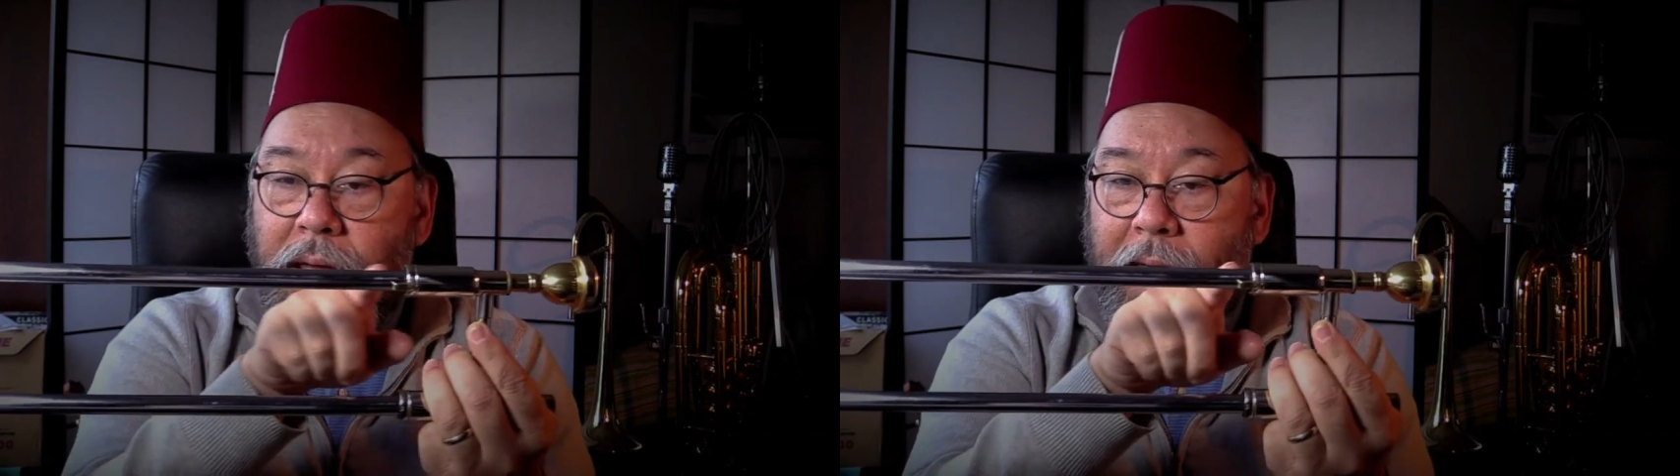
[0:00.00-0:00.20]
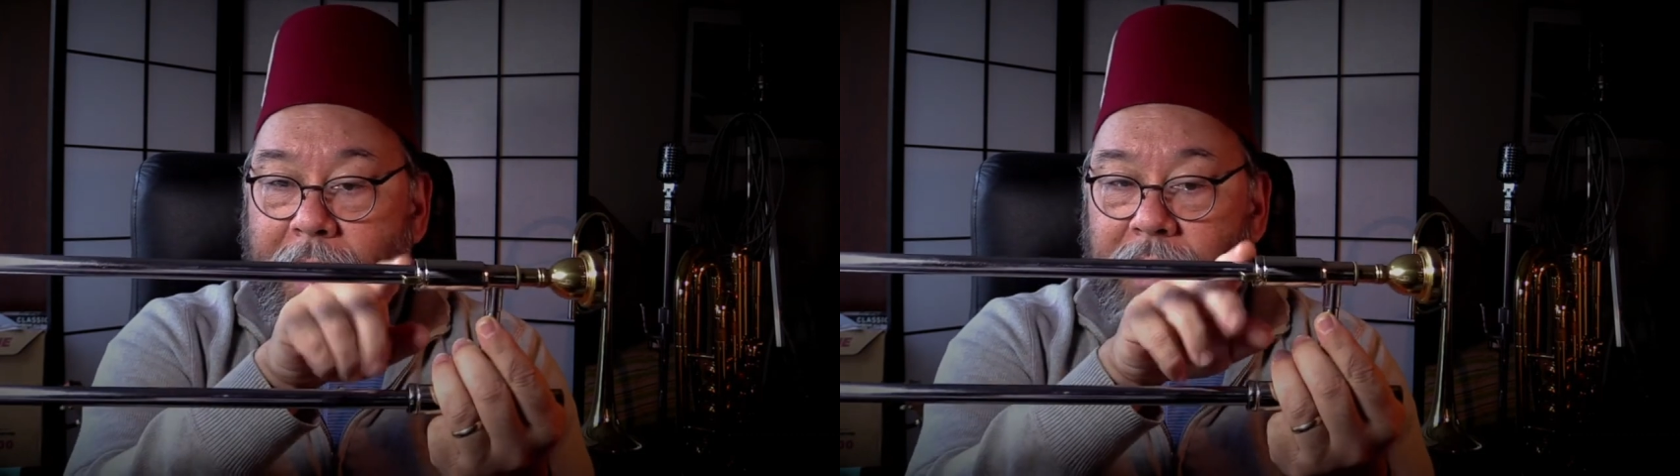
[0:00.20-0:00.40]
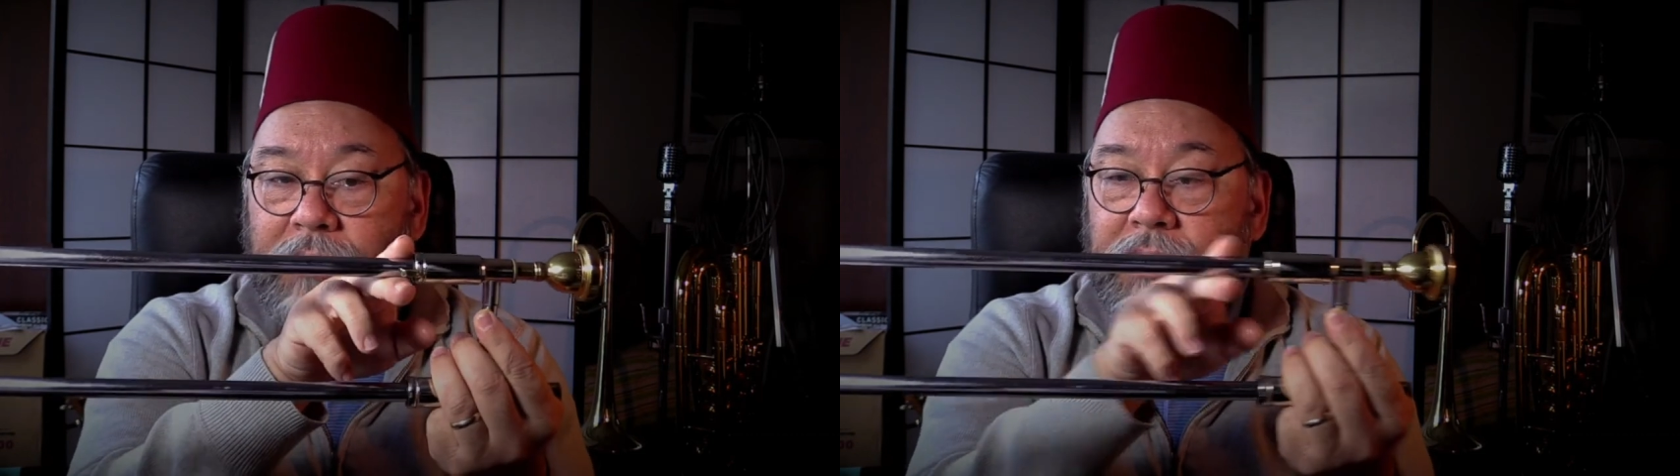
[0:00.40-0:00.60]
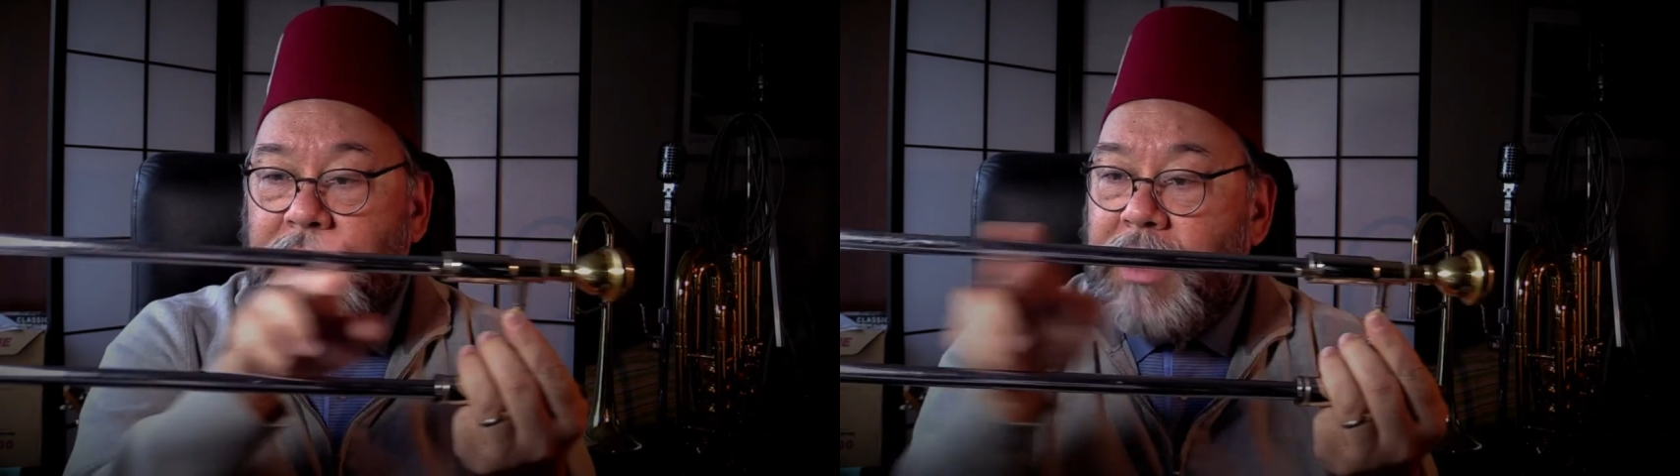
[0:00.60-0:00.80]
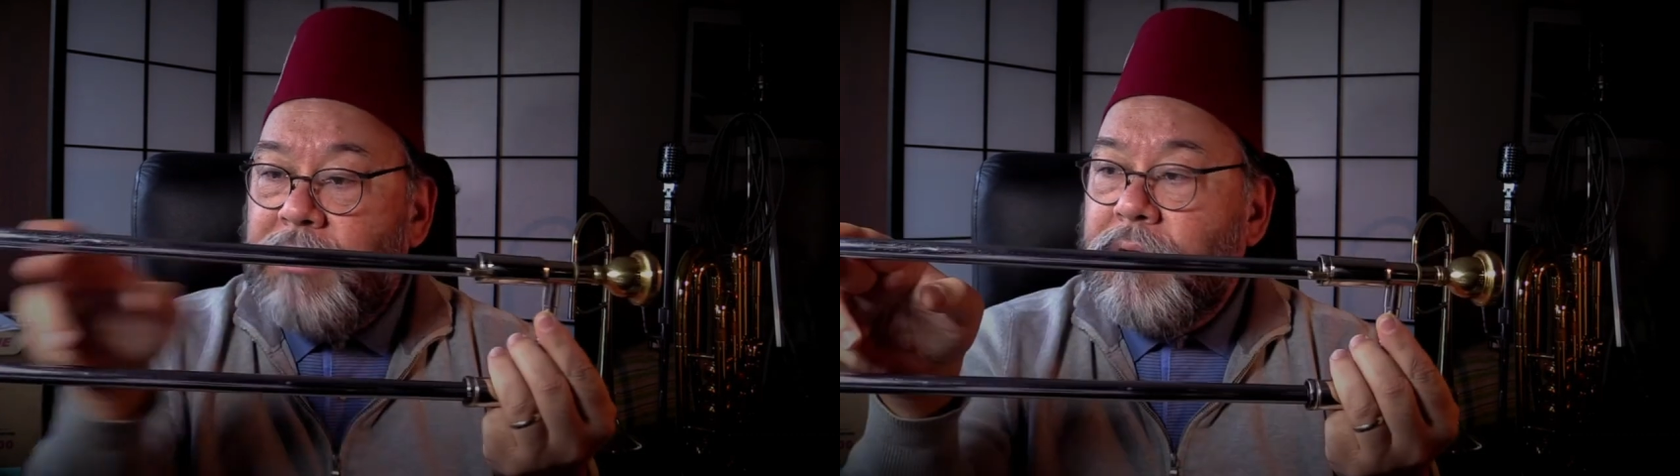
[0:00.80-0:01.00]
and the
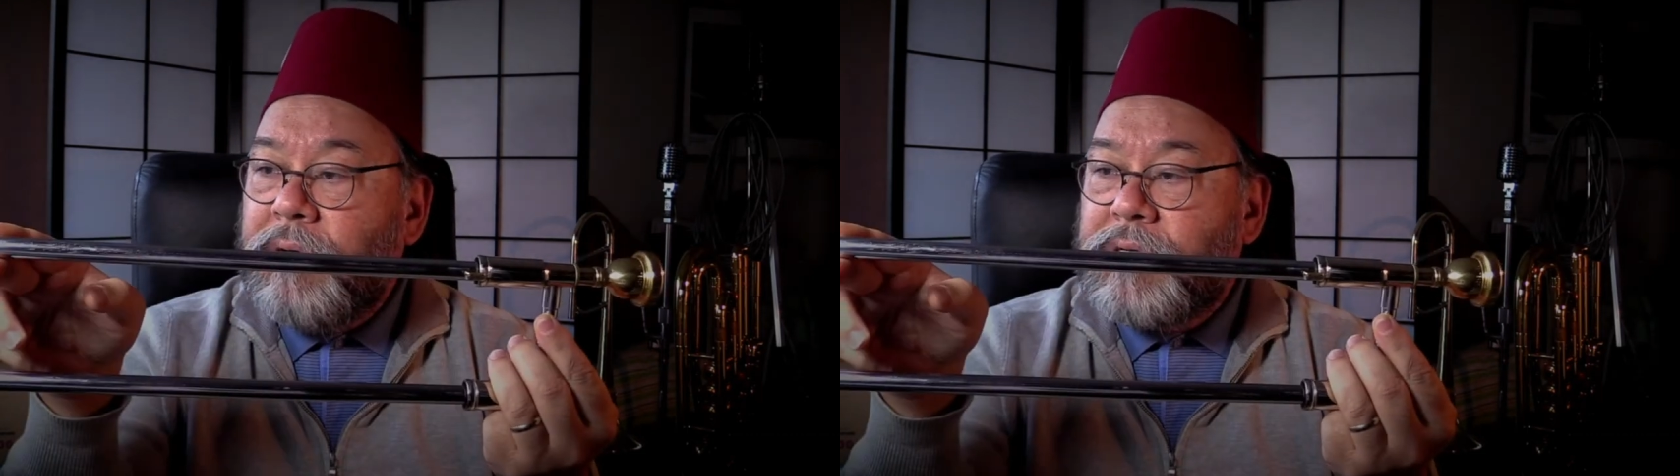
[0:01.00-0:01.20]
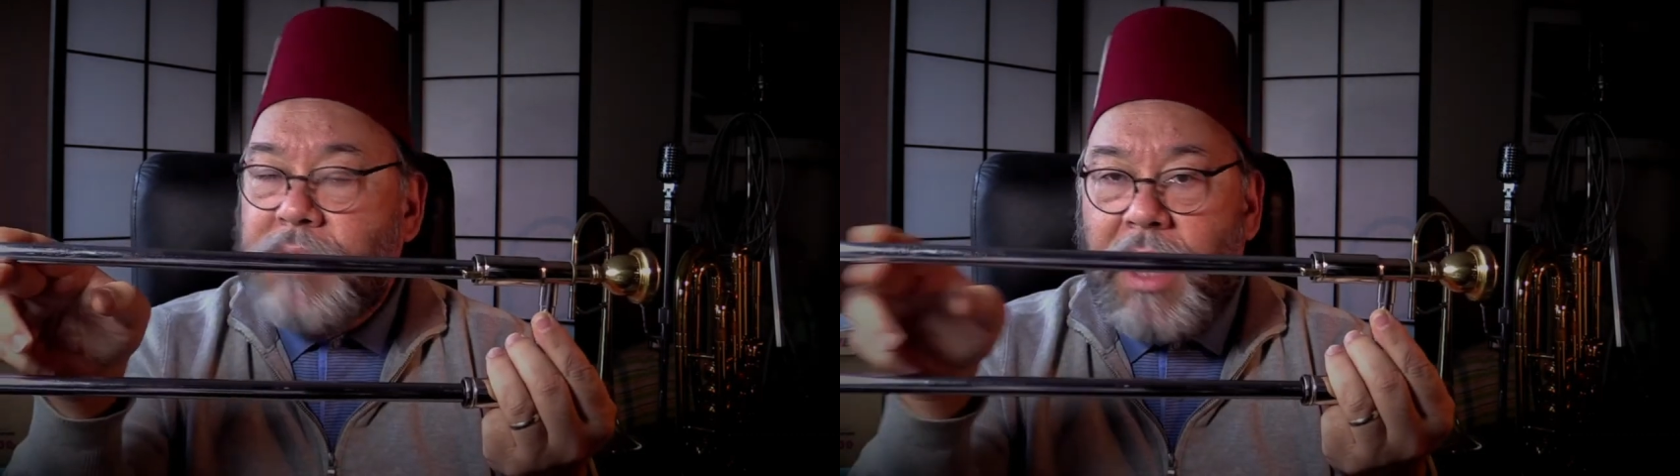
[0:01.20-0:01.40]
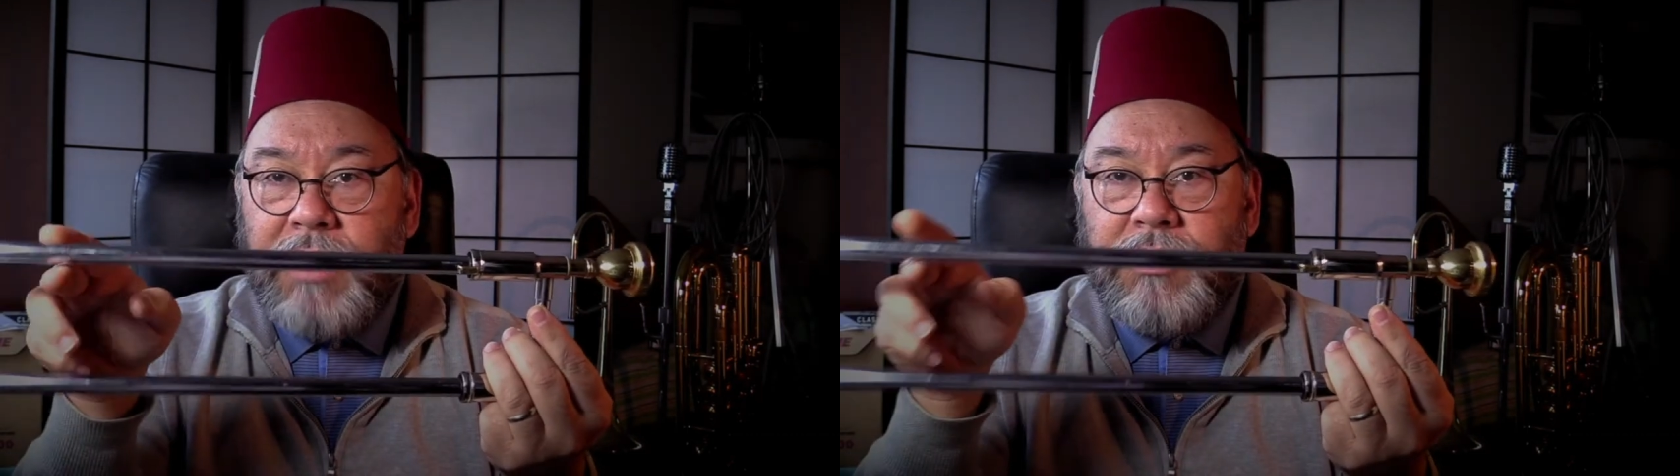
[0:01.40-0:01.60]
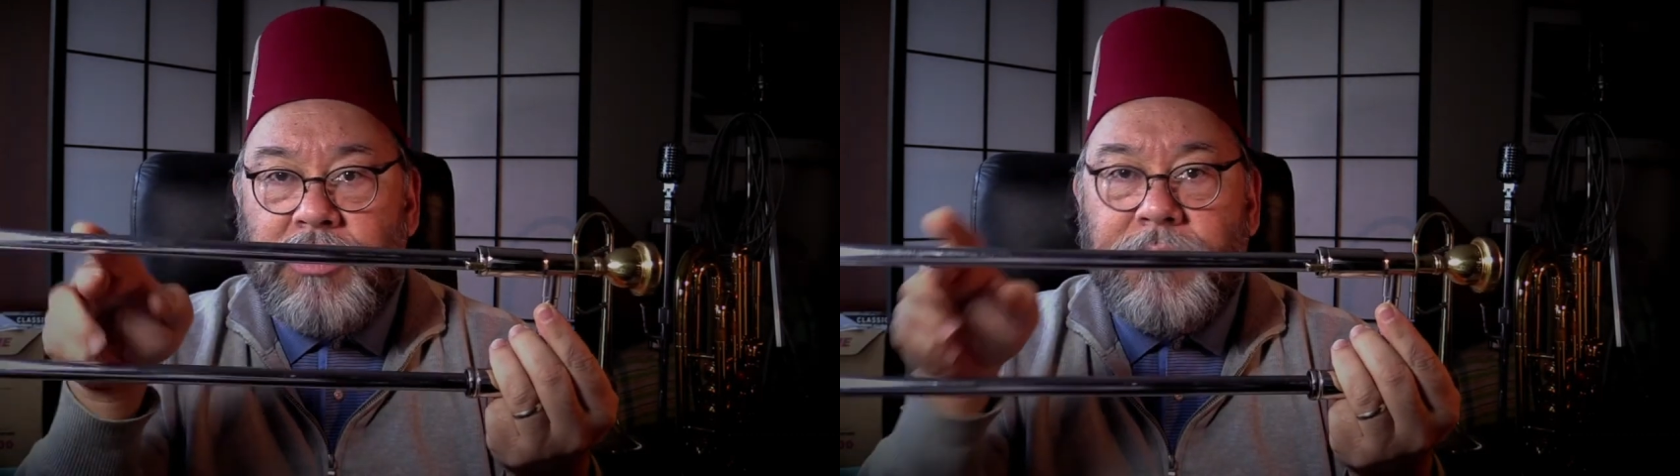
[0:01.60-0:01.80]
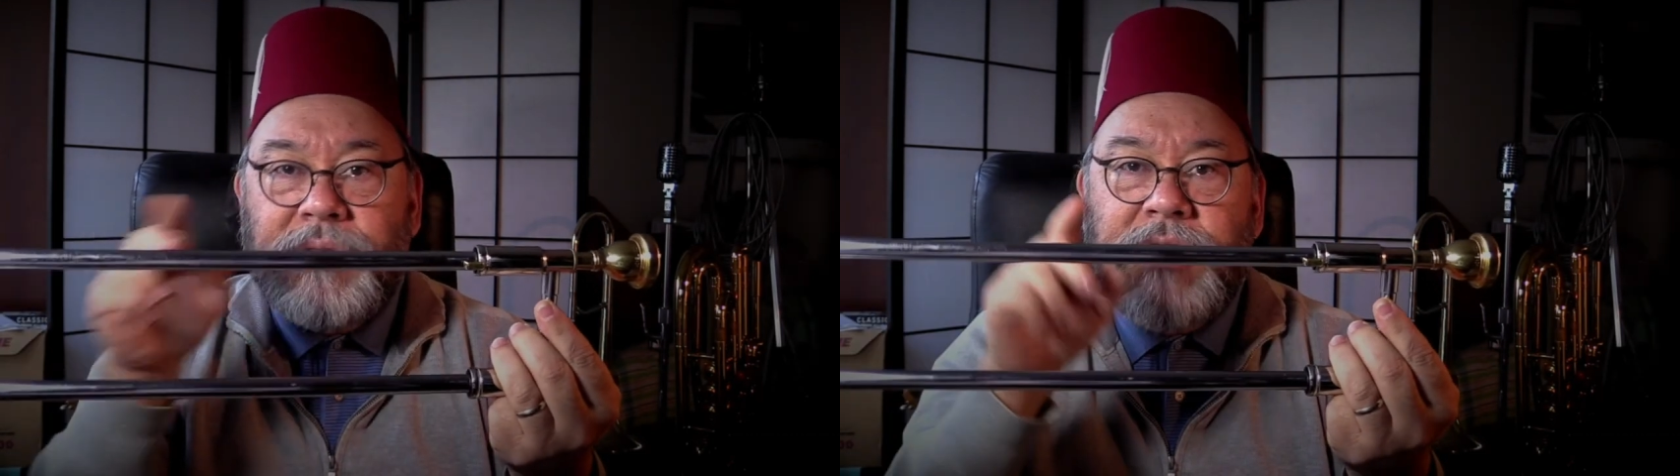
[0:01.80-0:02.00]
inner slide
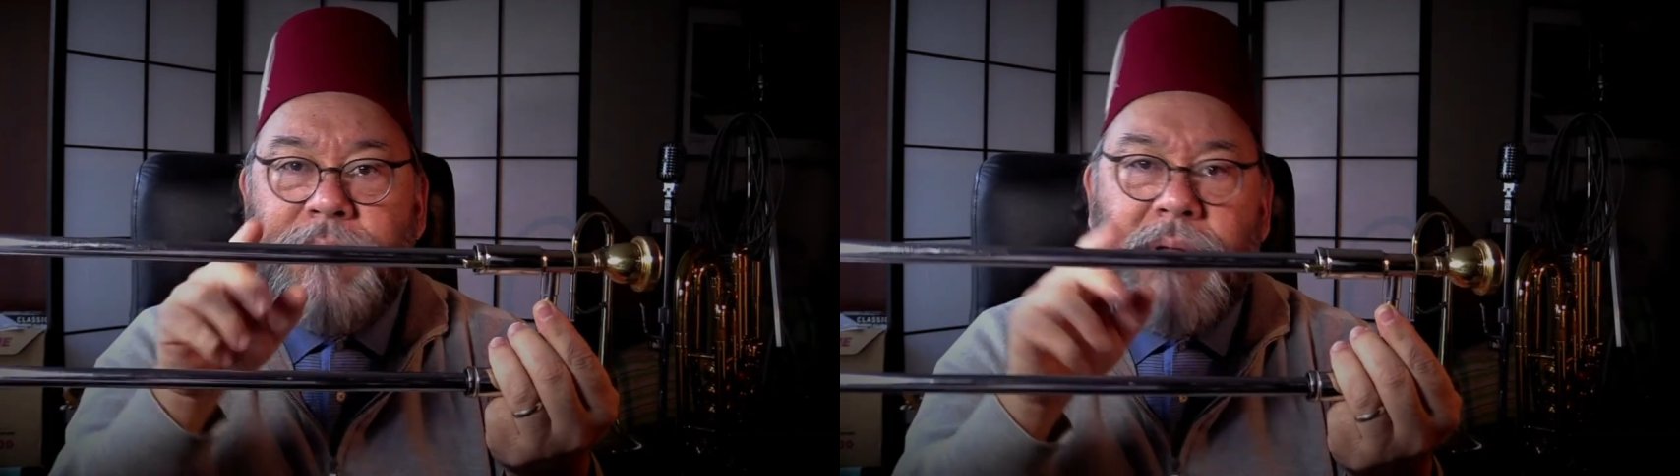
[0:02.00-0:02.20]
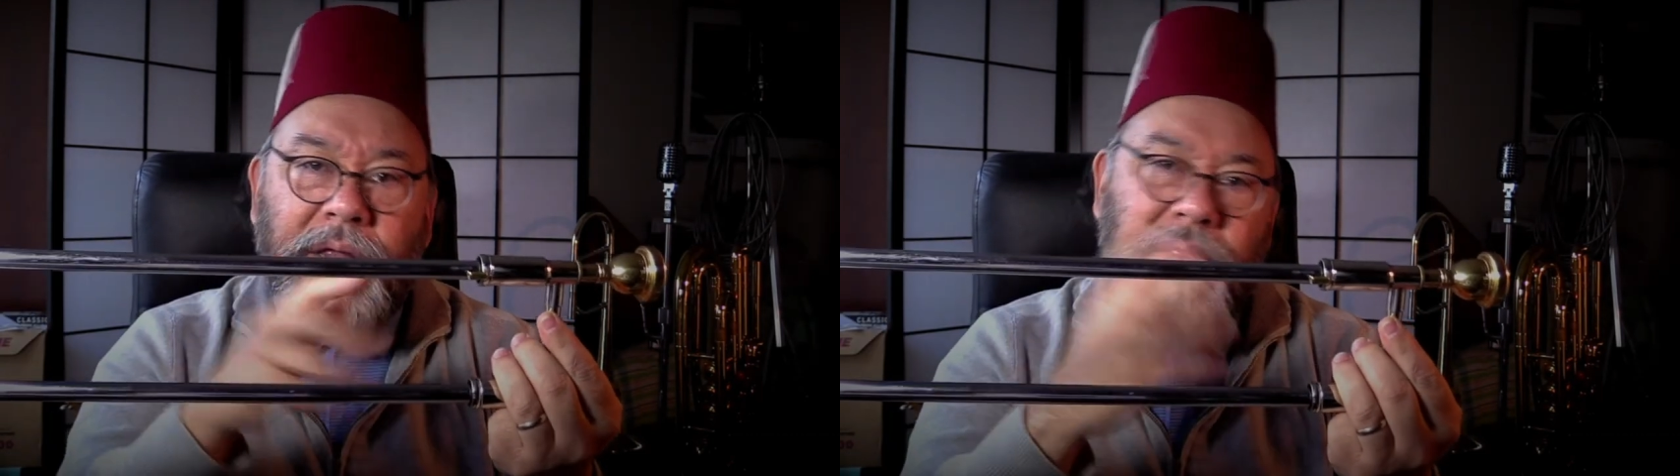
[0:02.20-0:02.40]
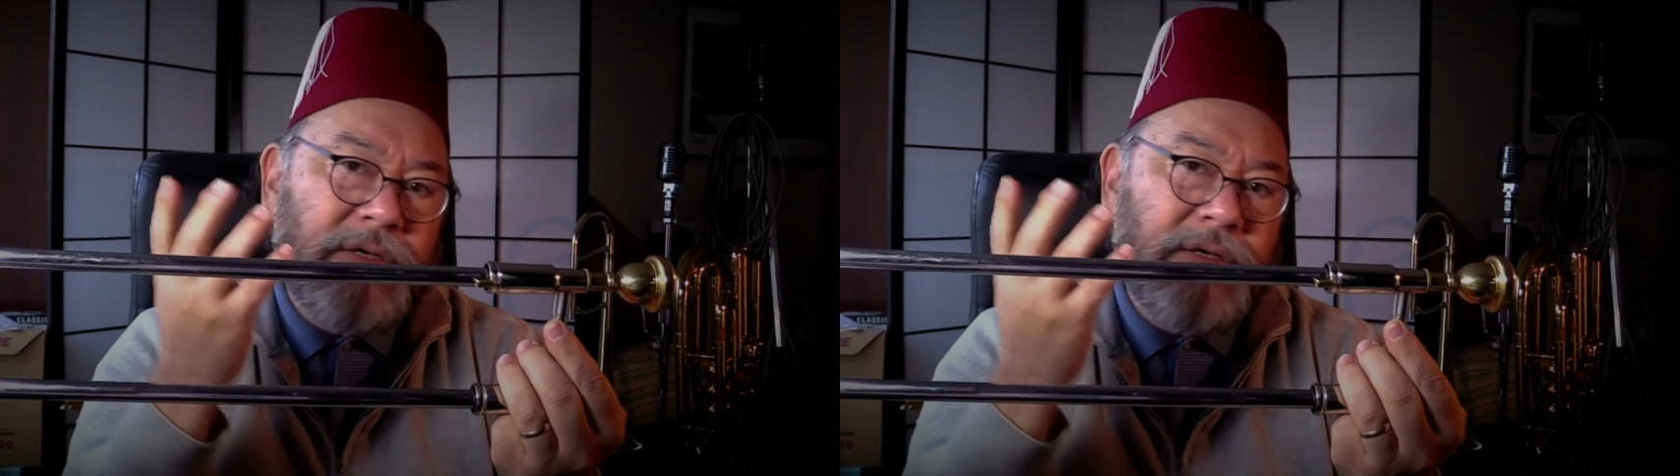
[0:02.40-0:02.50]
tube is typically,